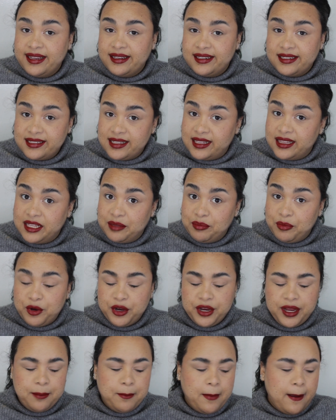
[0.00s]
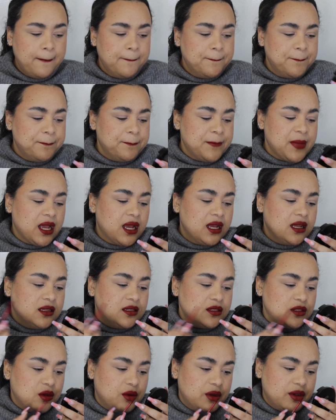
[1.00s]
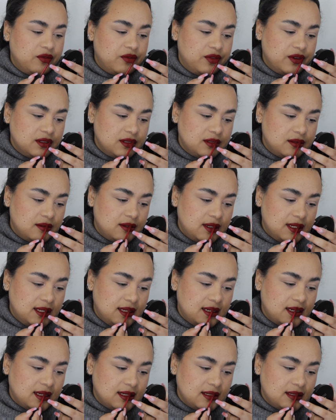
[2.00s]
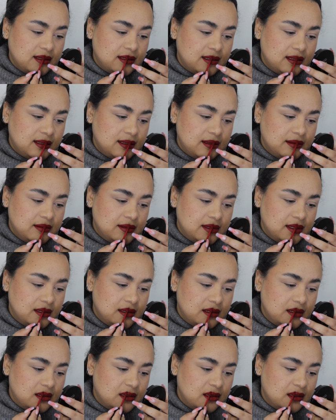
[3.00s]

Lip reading: It is a lip cream, so it feels really nice on the lips.